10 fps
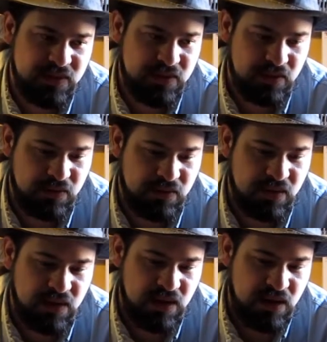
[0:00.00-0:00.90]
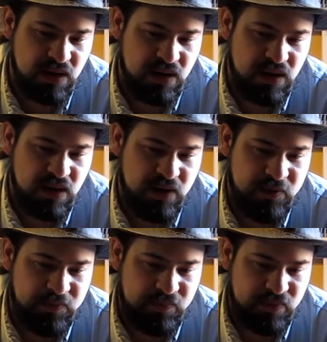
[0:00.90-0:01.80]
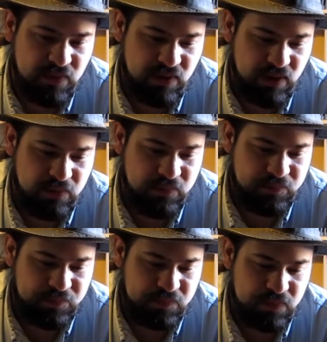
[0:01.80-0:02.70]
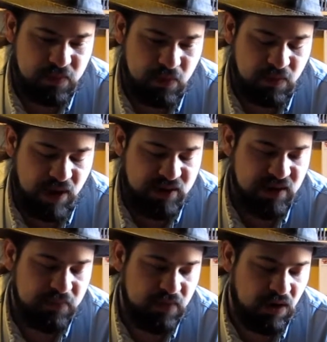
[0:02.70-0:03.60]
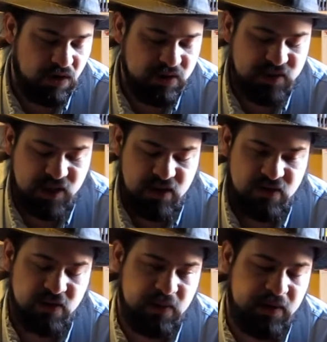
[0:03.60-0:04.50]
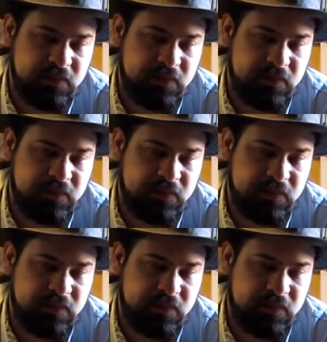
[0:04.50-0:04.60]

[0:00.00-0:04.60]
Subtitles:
So it really brightened up the hardest days for me.